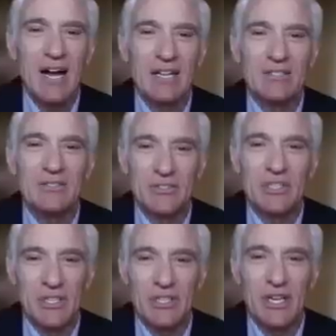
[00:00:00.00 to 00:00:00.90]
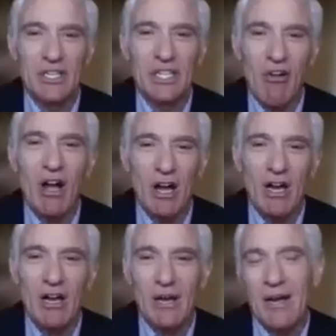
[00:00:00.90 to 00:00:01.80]

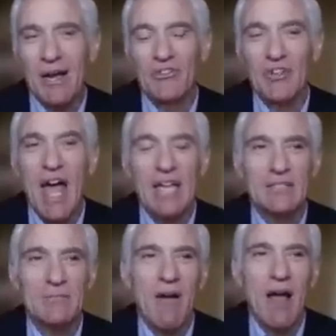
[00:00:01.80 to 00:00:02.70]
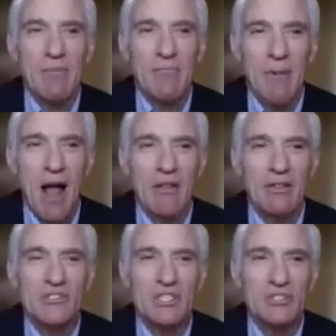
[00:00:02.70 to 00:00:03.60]
assigned
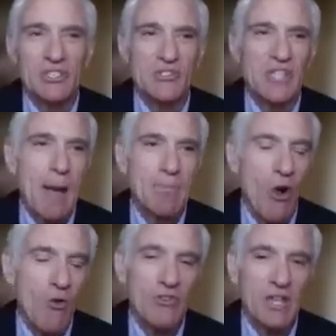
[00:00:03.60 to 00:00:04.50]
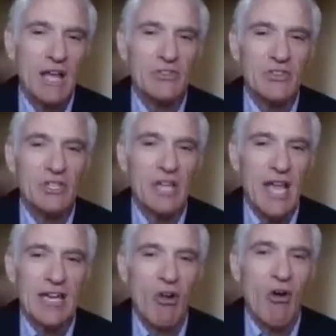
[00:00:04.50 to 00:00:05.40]
policy to stop COVID-19
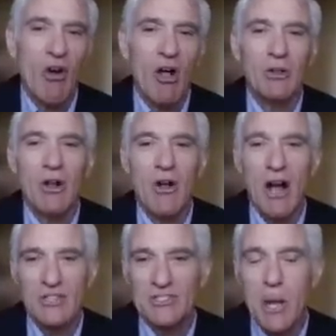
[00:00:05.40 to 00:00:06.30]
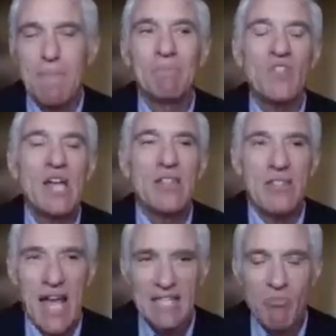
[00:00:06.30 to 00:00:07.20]
at all costs. So
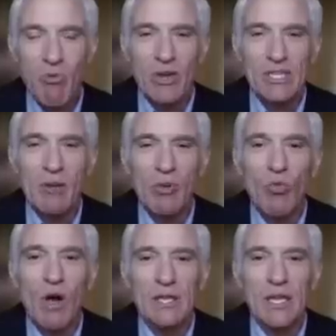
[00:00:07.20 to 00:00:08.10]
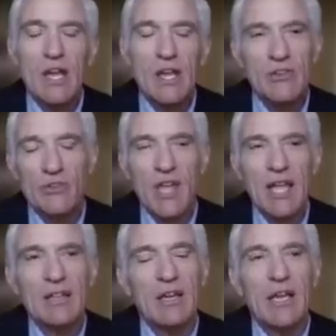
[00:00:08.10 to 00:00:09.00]
that's point number one. You
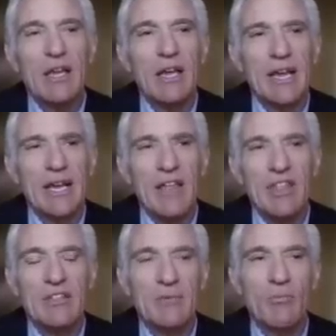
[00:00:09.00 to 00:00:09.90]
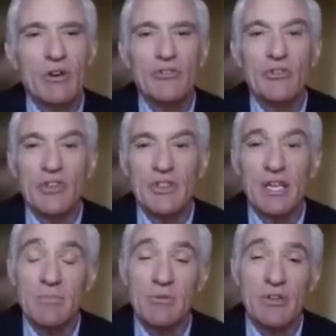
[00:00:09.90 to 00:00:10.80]
said, and I think the more interesting
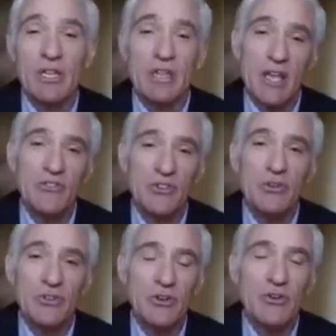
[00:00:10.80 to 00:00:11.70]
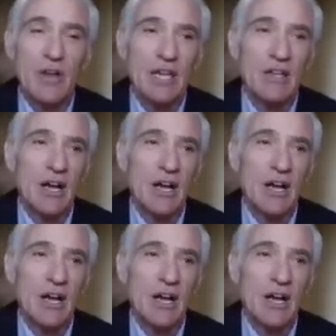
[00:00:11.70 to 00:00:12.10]
thing, and particularly as you're a